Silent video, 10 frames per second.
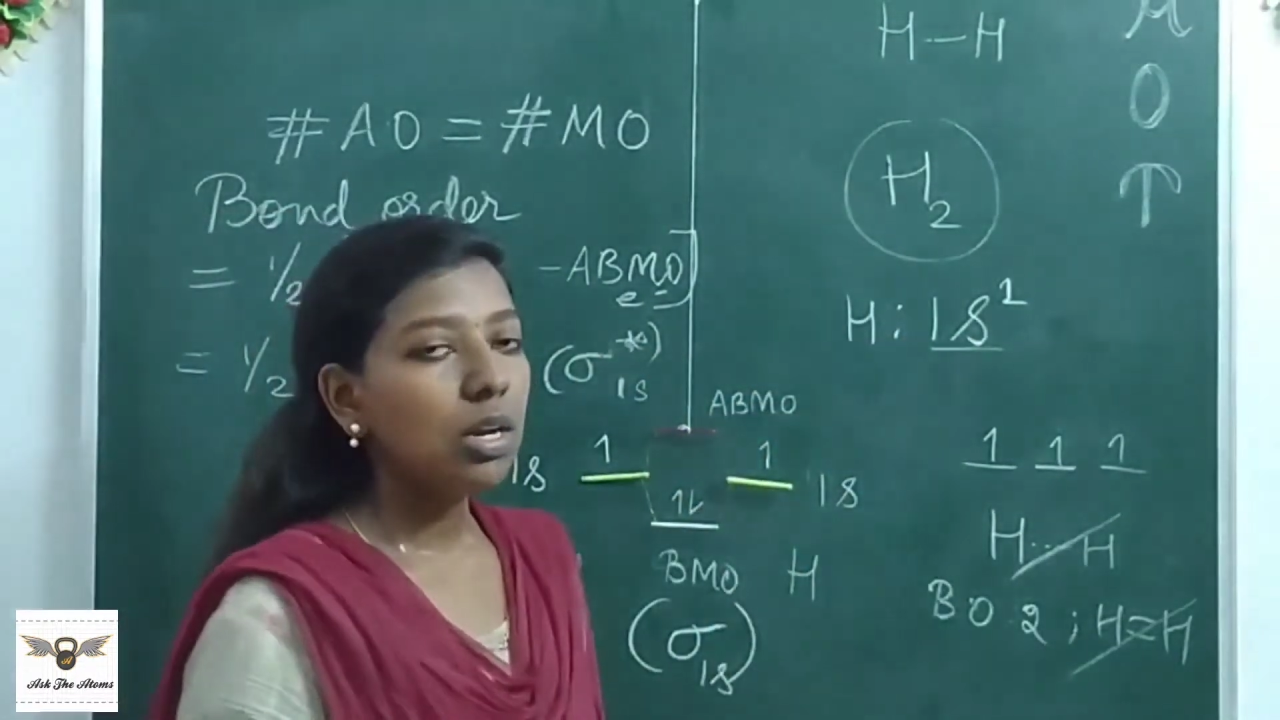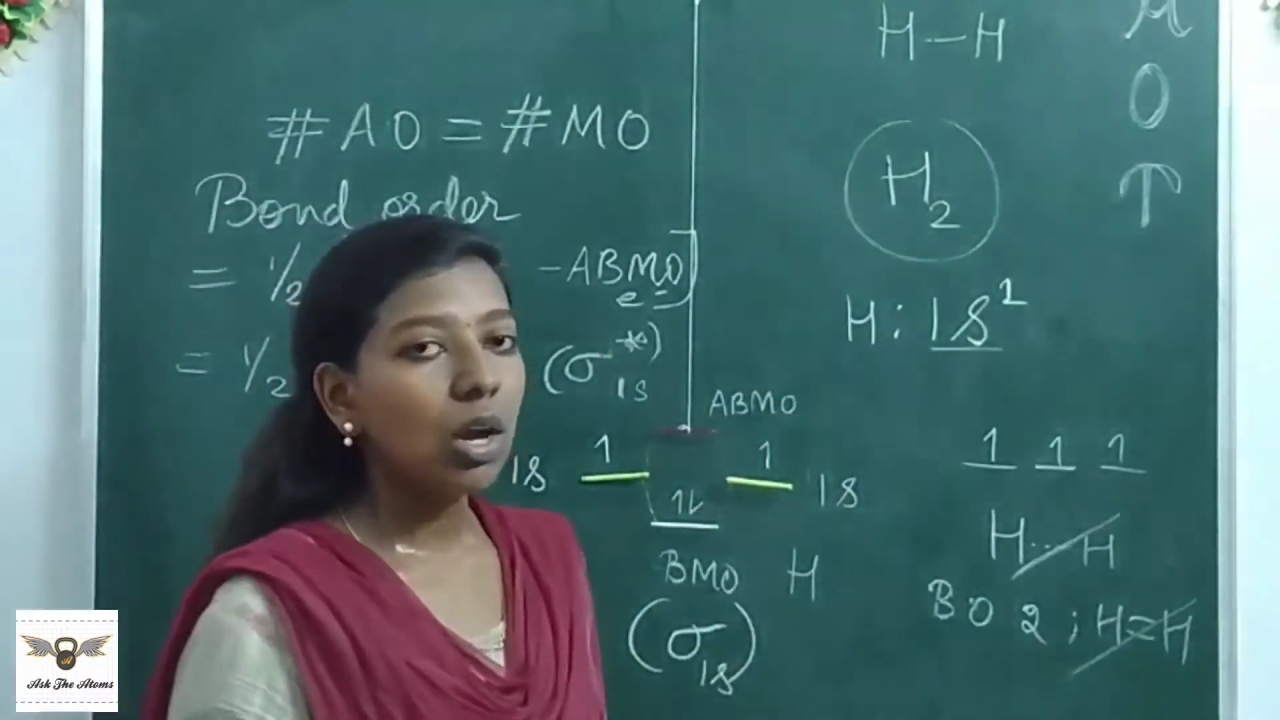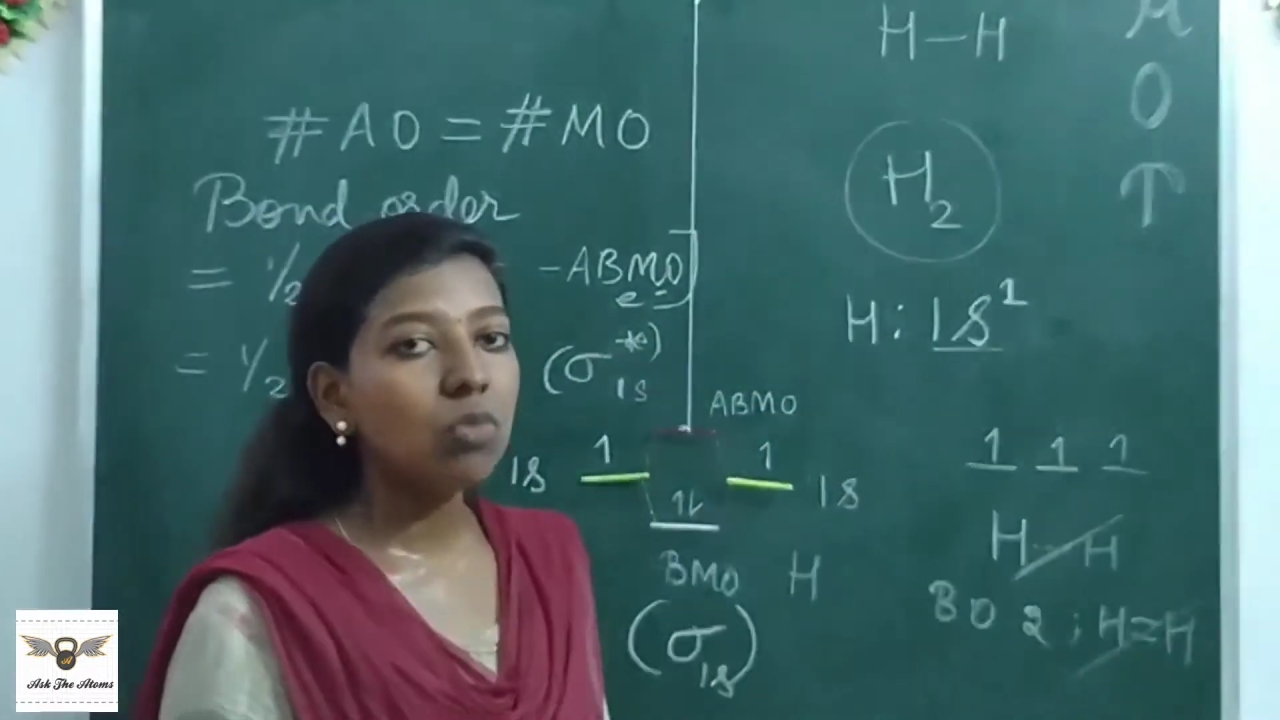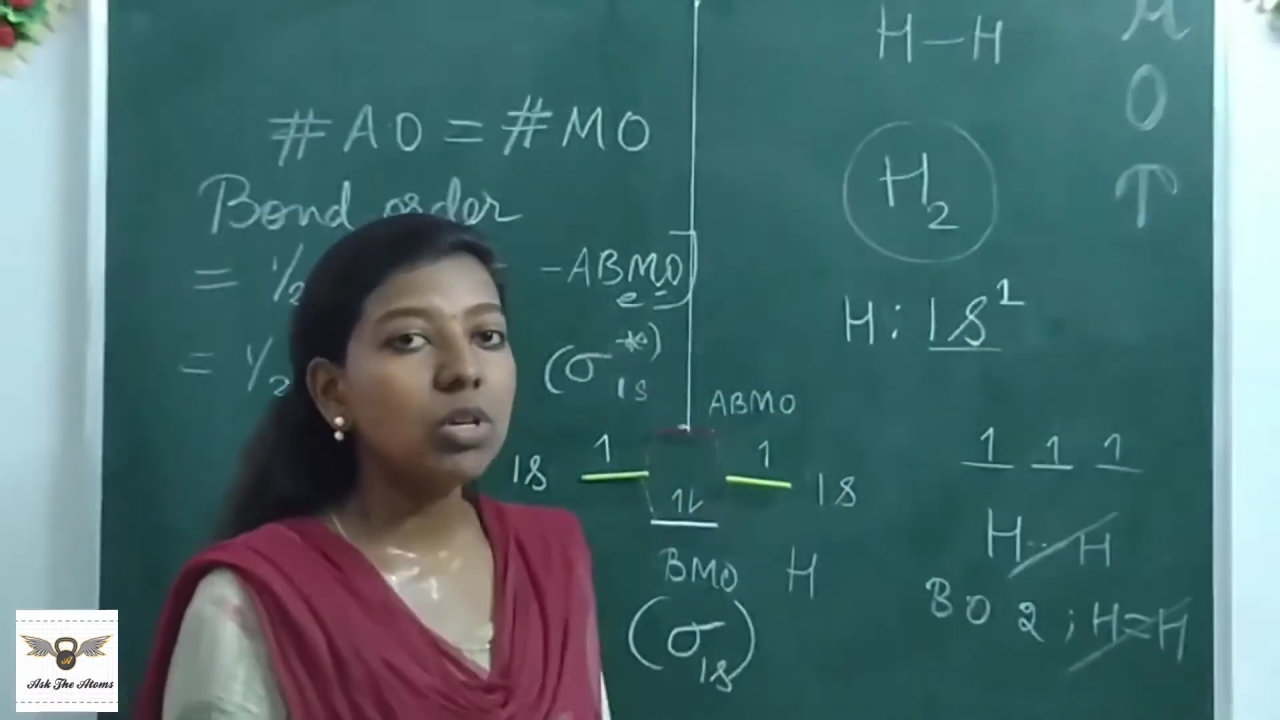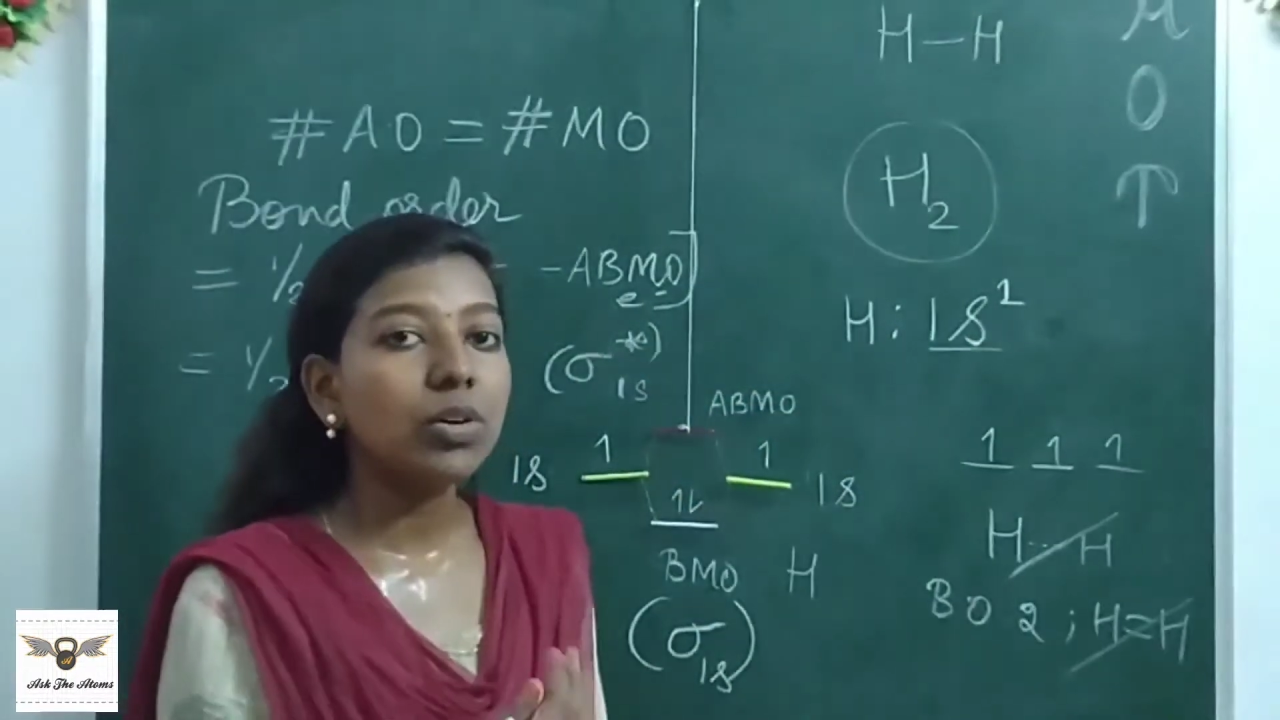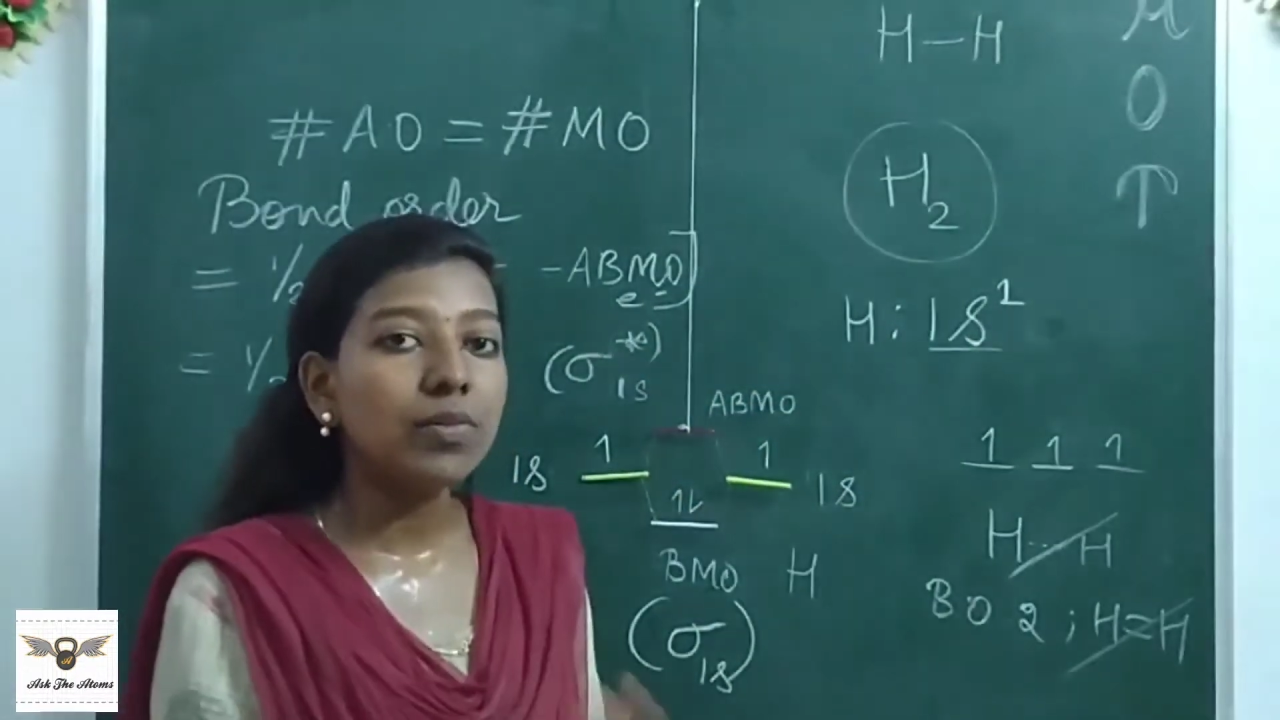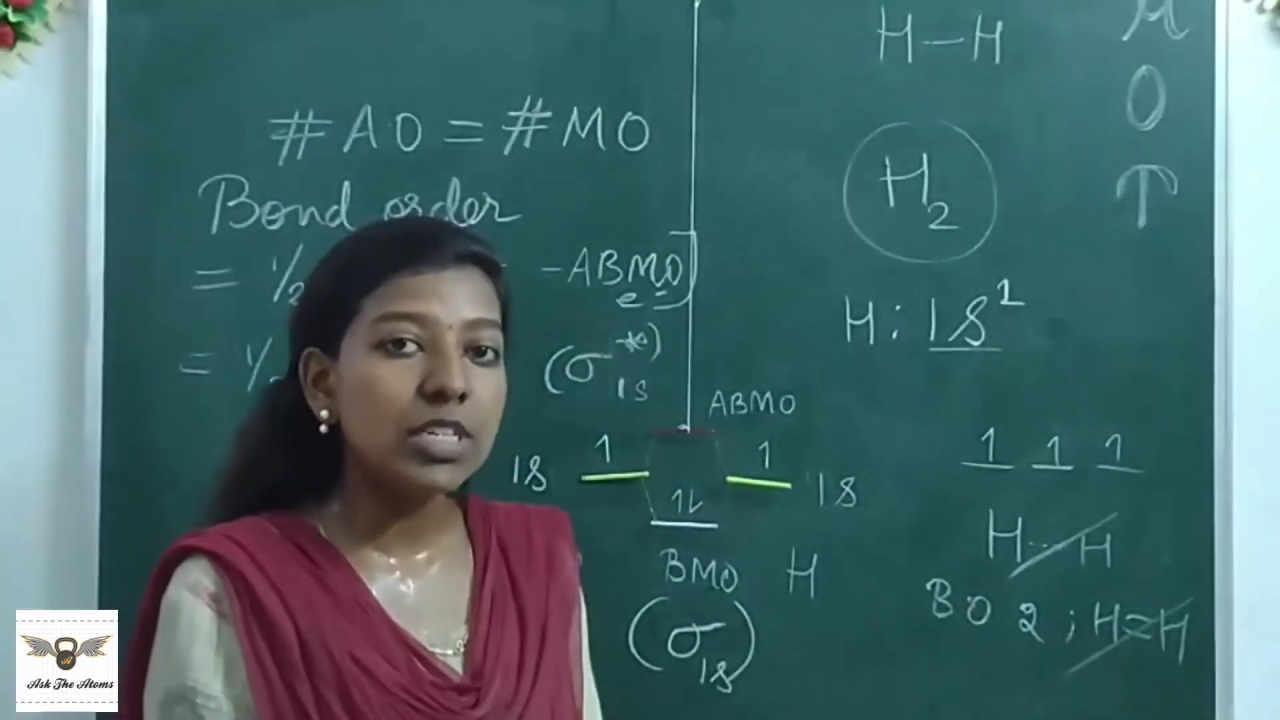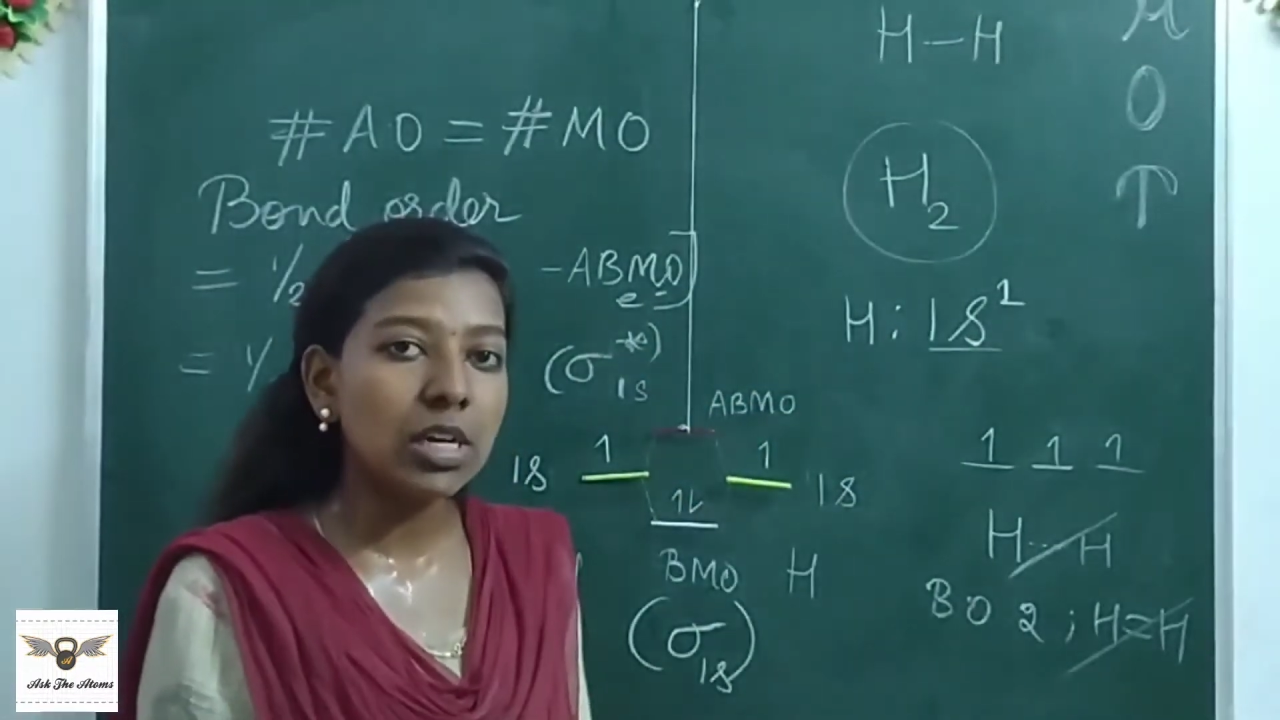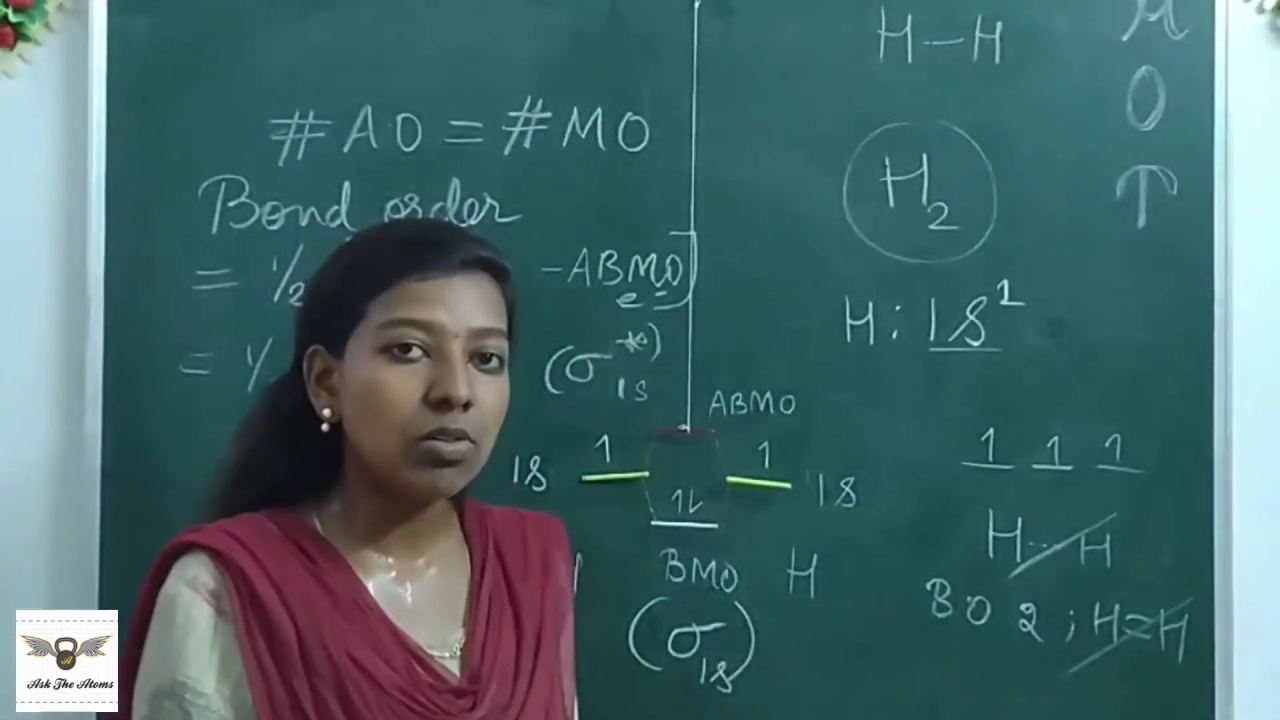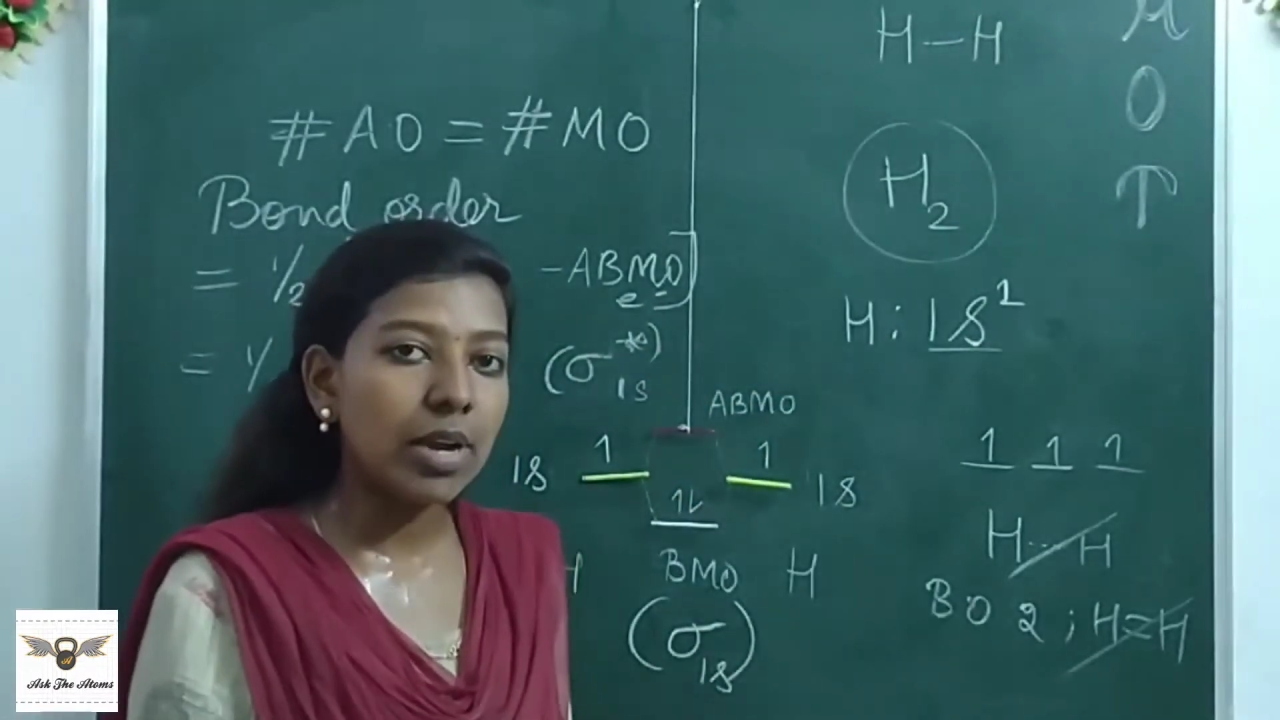Now we shall